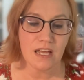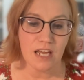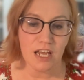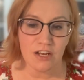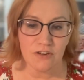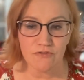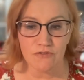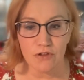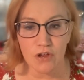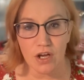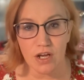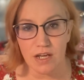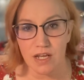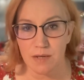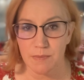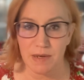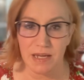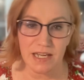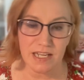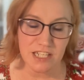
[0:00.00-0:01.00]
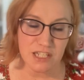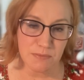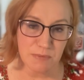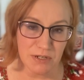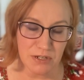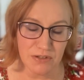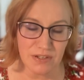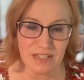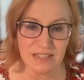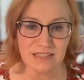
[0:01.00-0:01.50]
and vlogging my
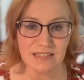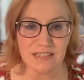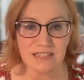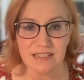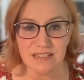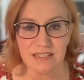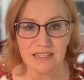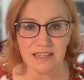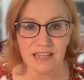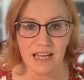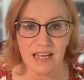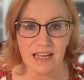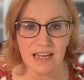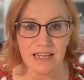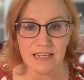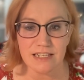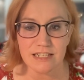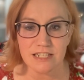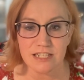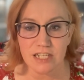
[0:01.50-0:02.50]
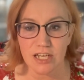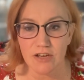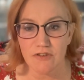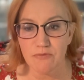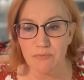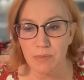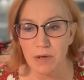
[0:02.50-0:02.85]
experiences and that kind of stuff.